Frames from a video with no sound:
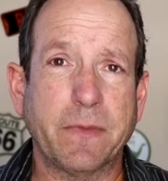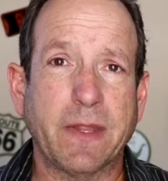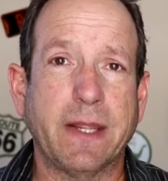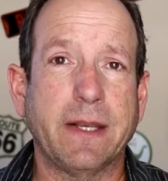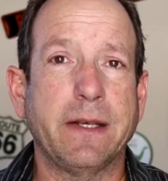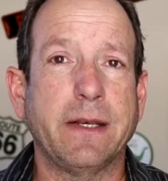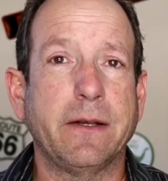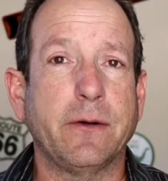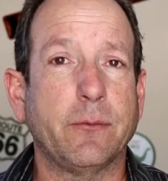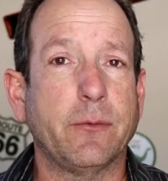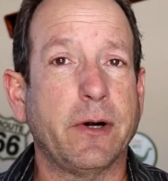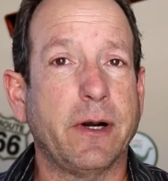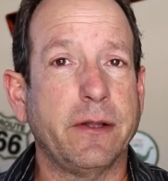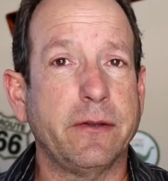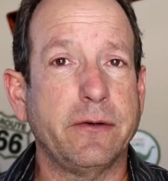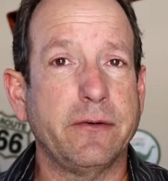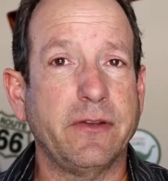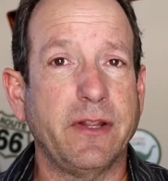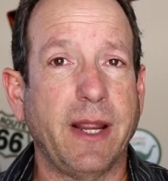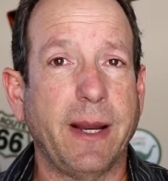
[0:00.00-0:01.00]
And then there were
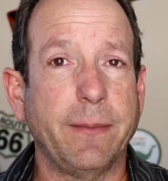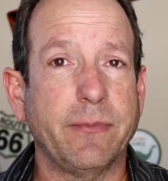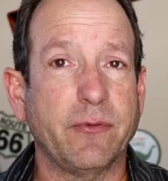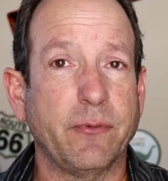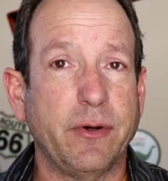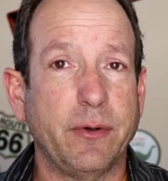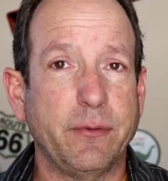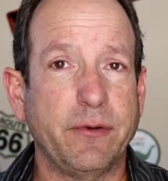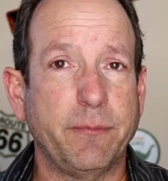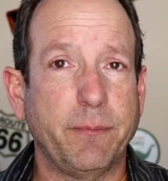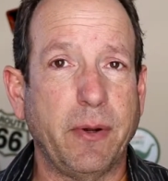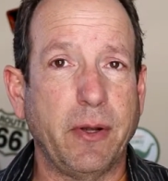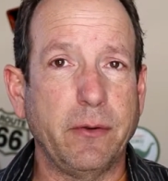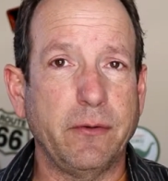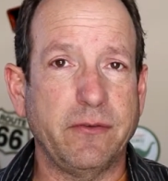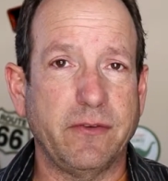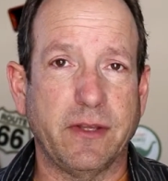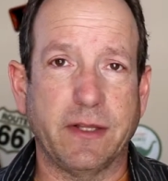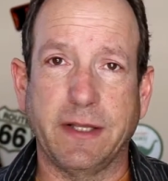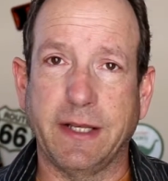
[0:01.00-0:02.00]
other times when it was
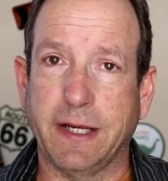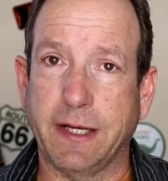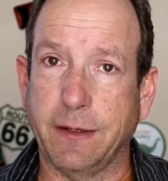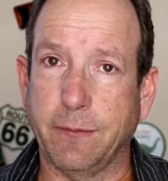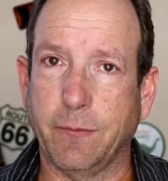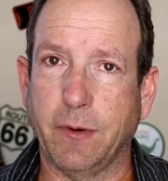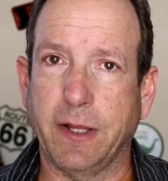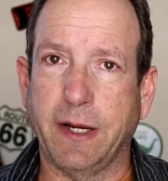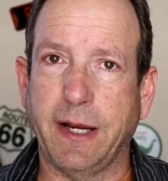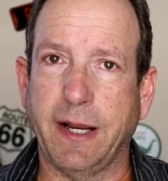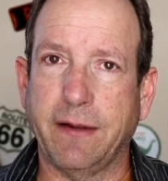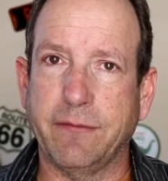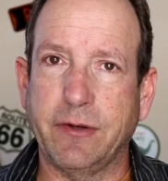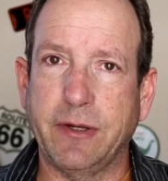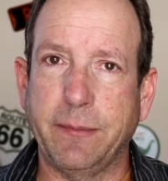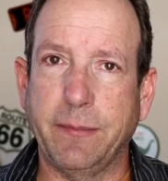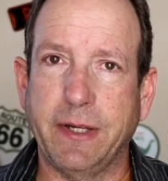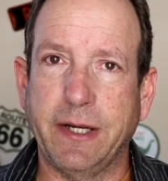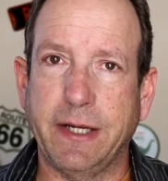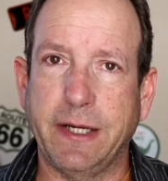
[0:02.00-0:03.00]
posted and they didn't want to have
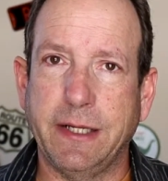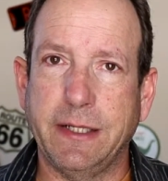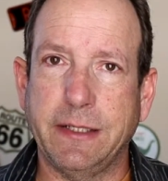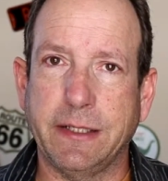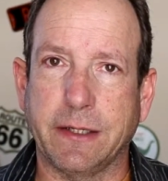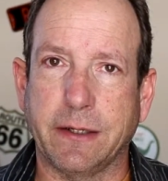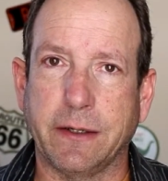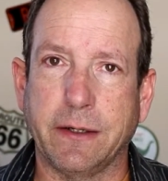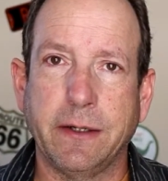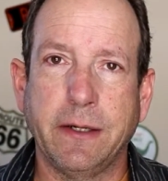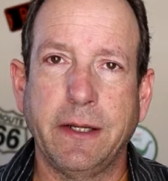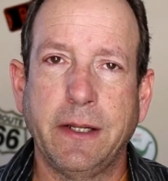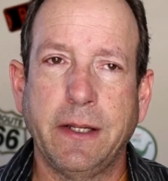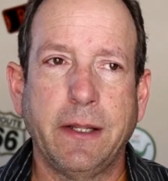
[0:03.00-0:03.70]
anybody in there.